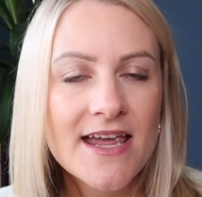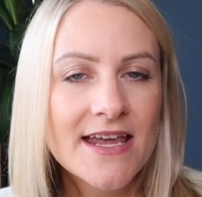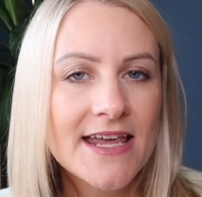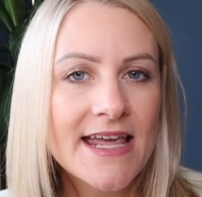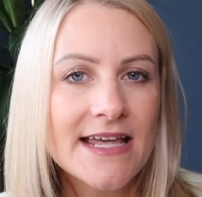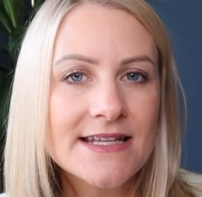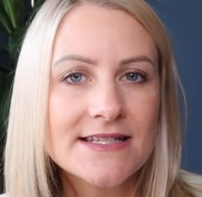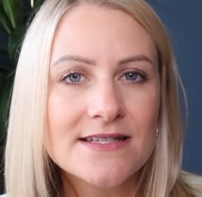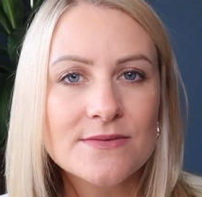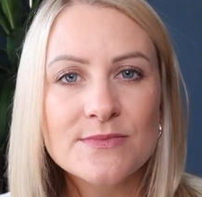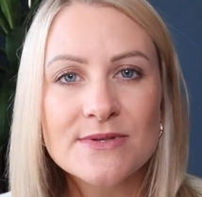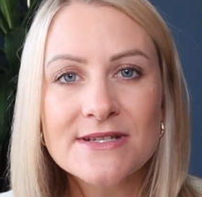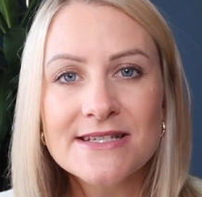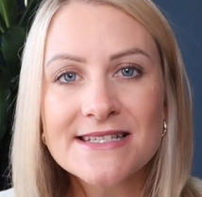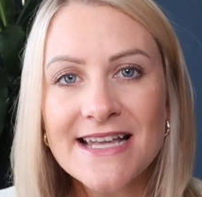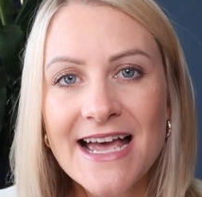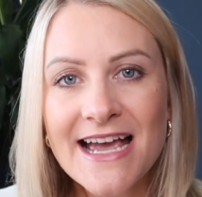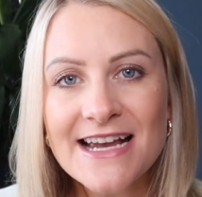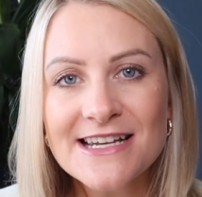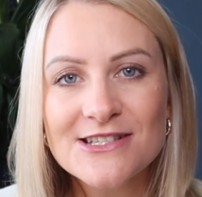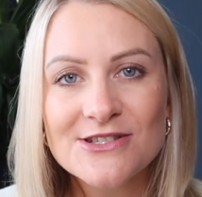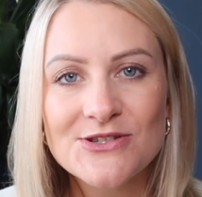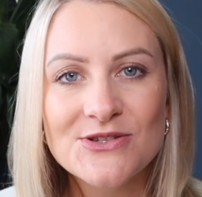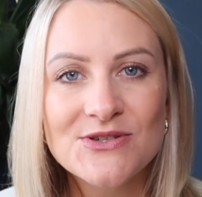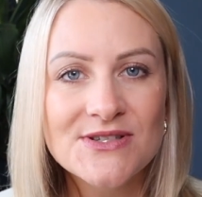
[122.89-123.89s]
Get some
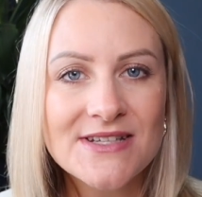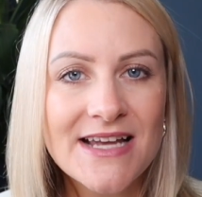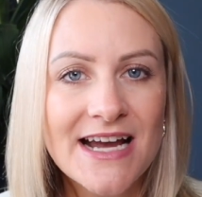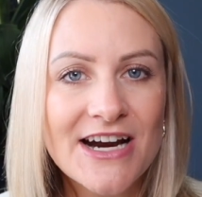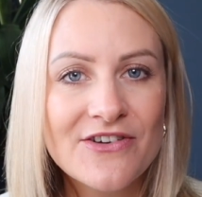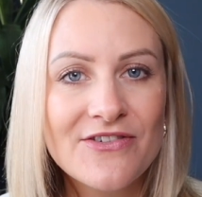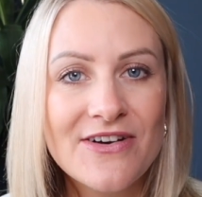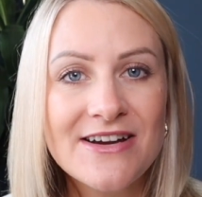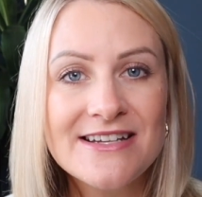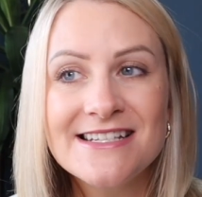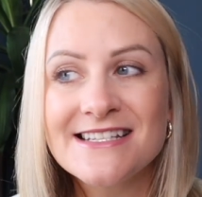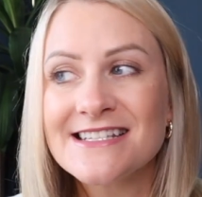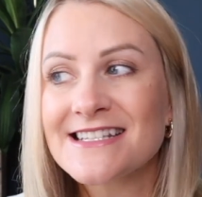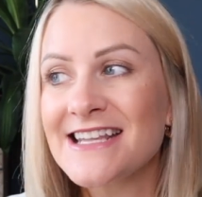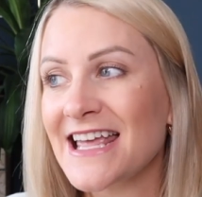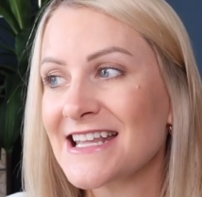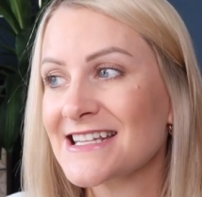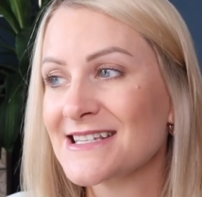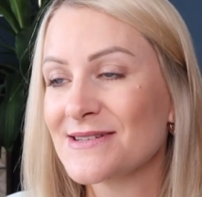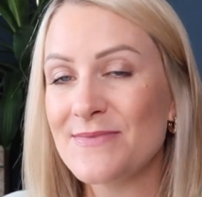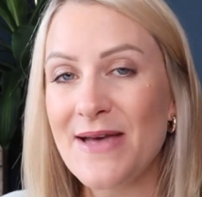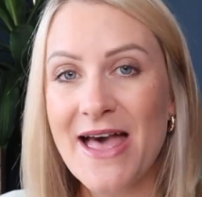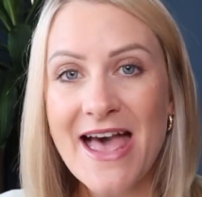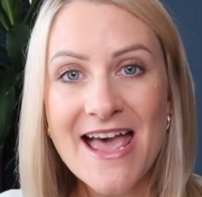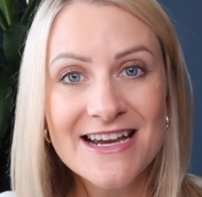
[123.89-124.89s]
sacks, do sack races, get
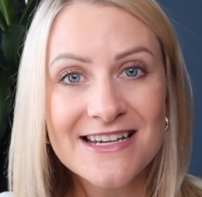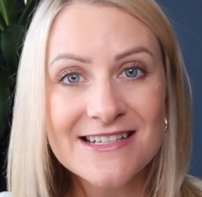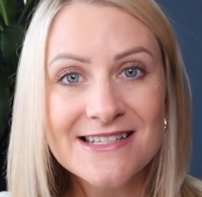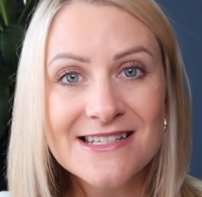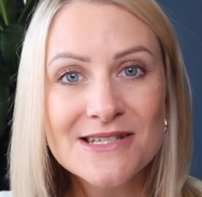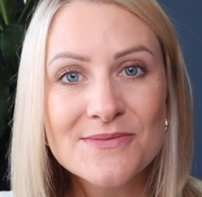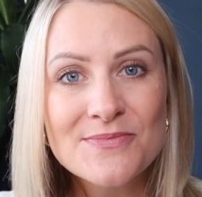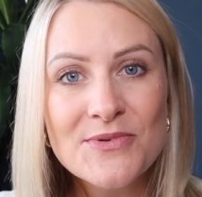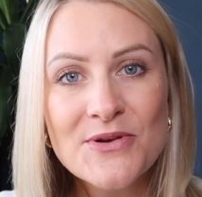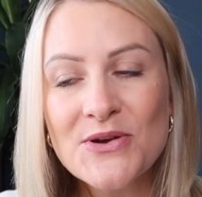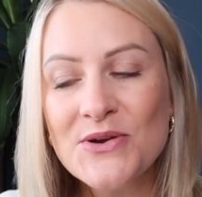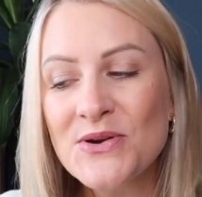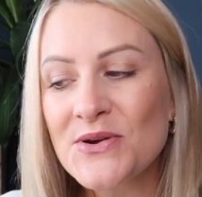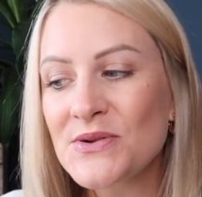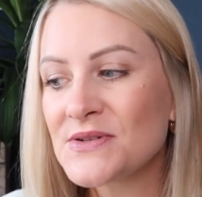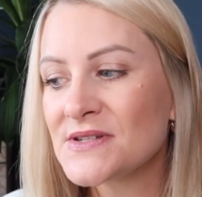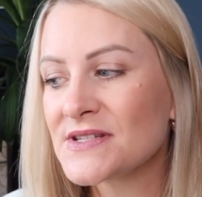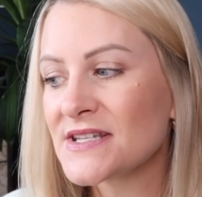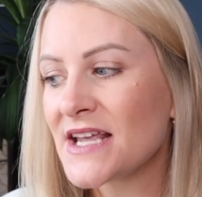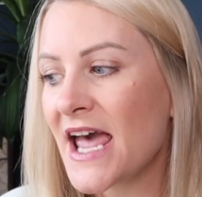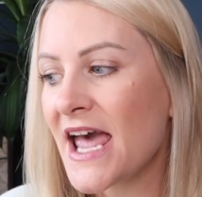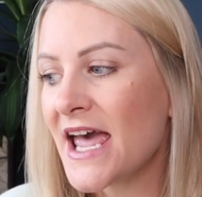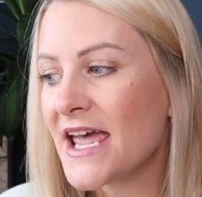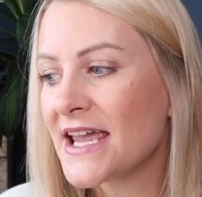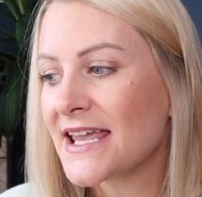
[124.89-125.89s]
some egg and
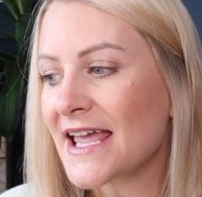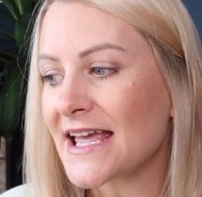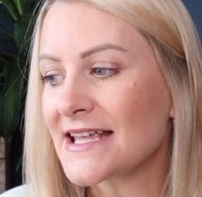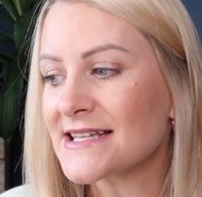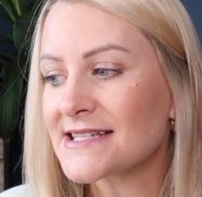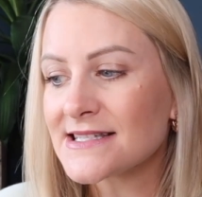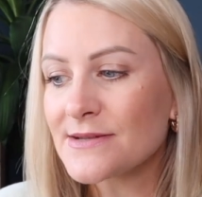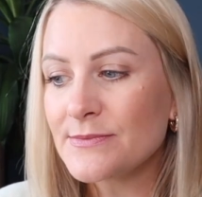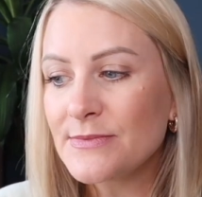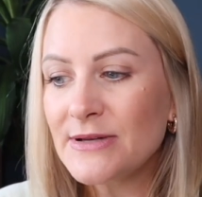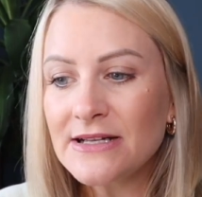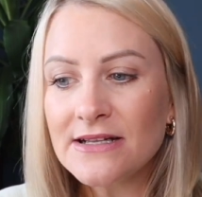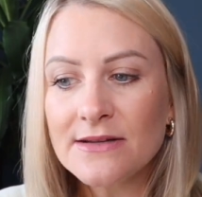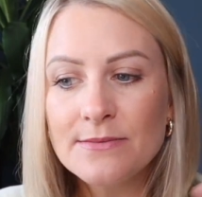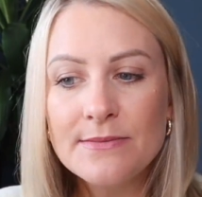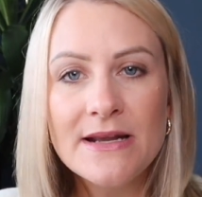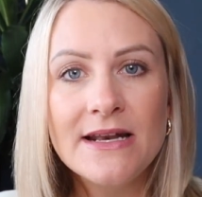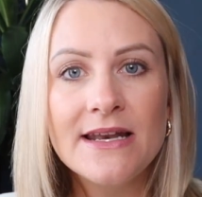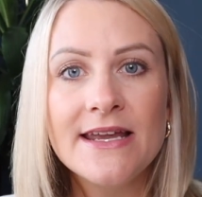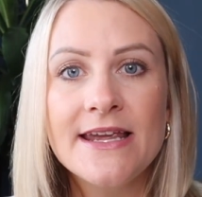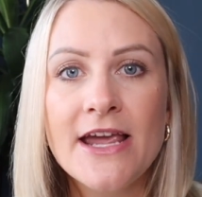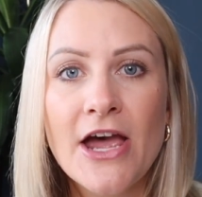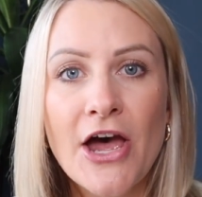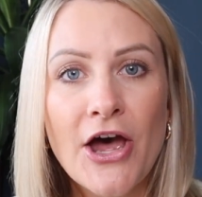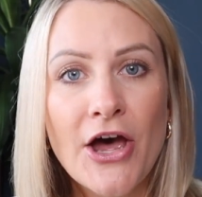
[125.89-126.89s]
spoons, get some little
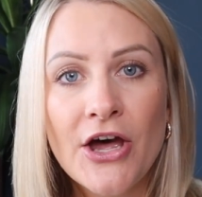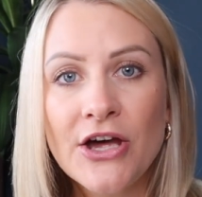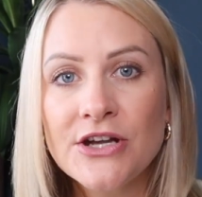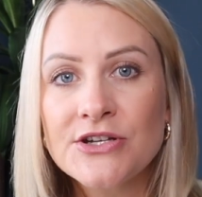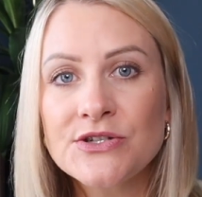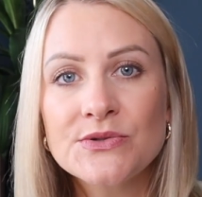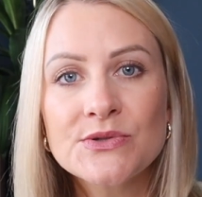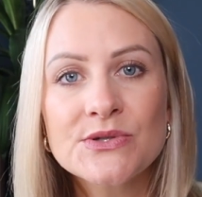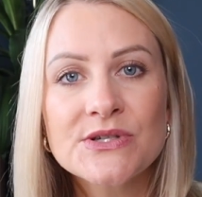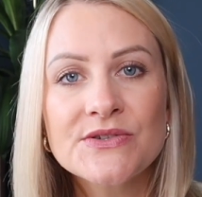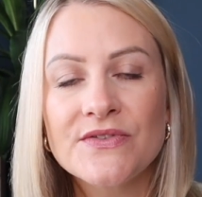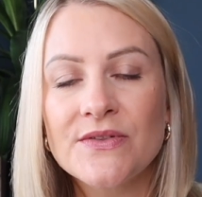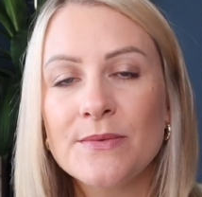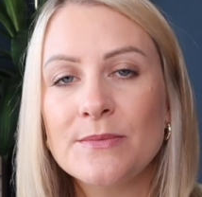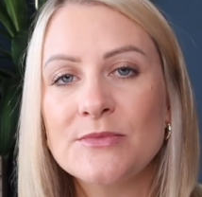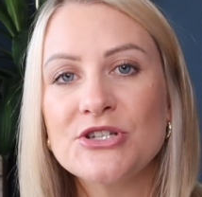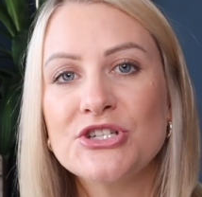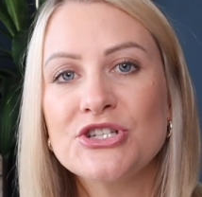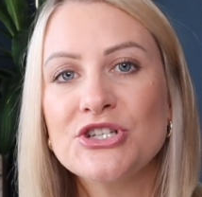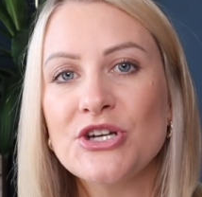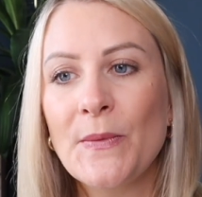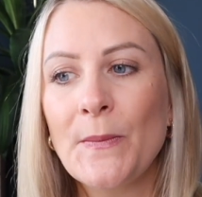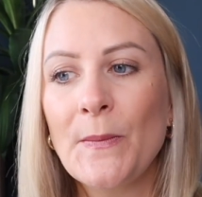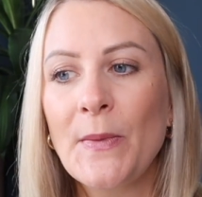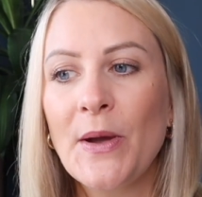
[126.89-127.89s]
mini hurdles for them to
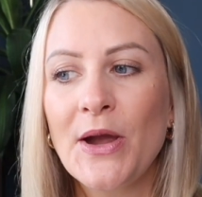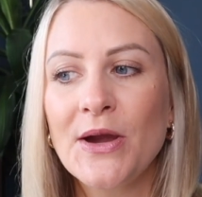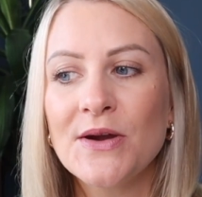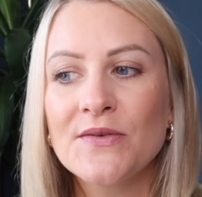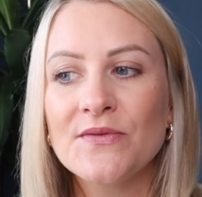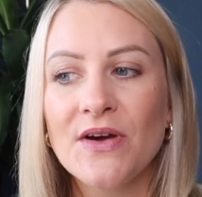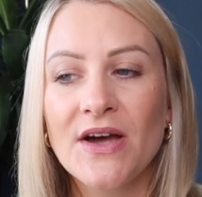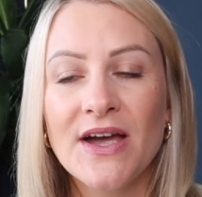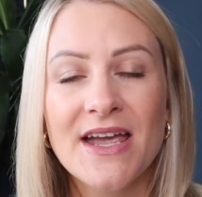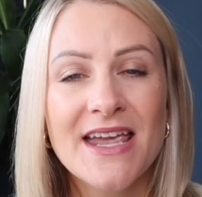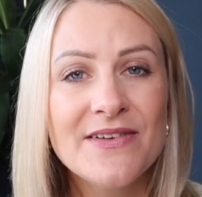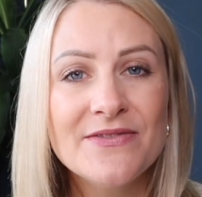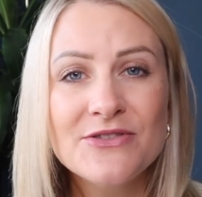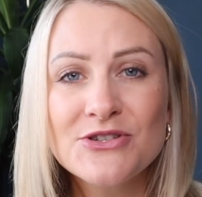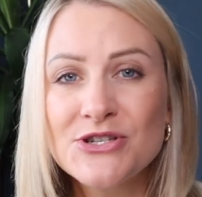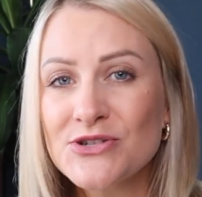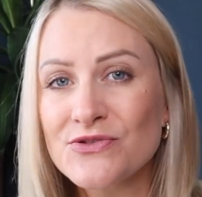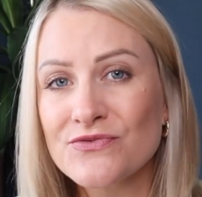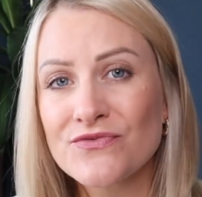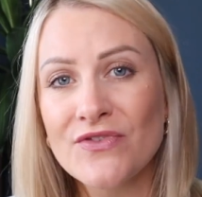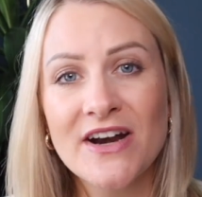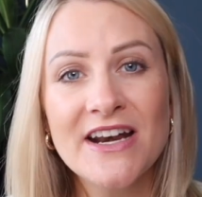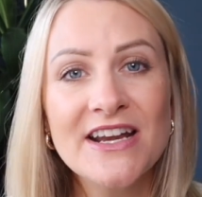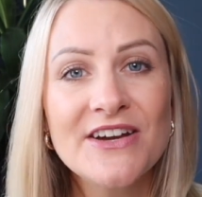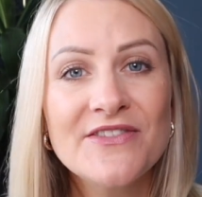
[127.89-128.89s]
jump over, even just
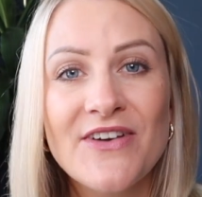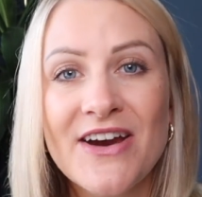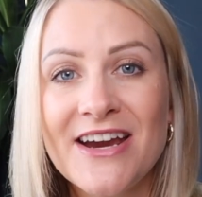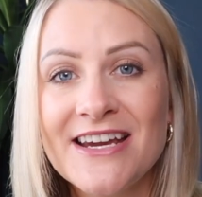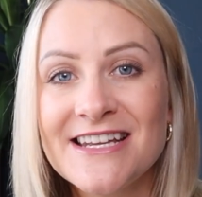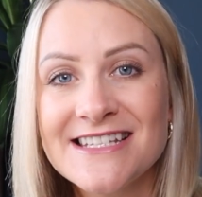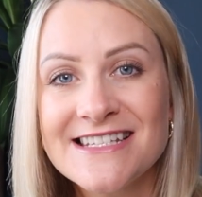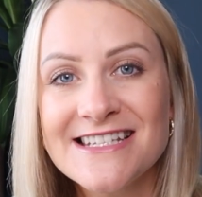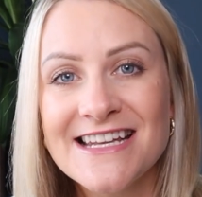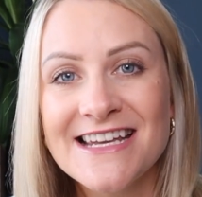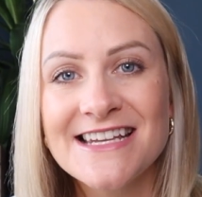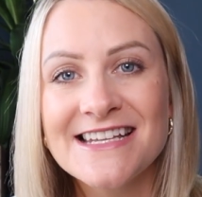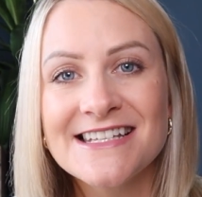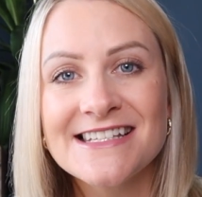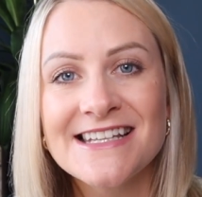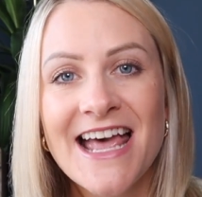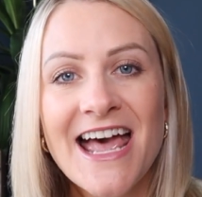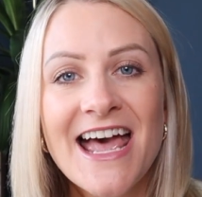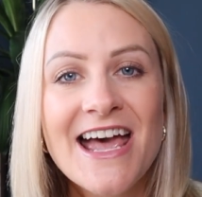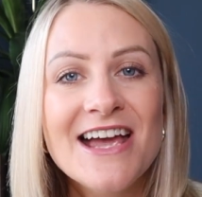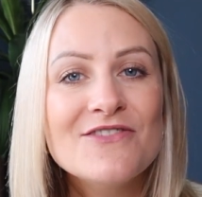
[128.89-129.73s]
running races.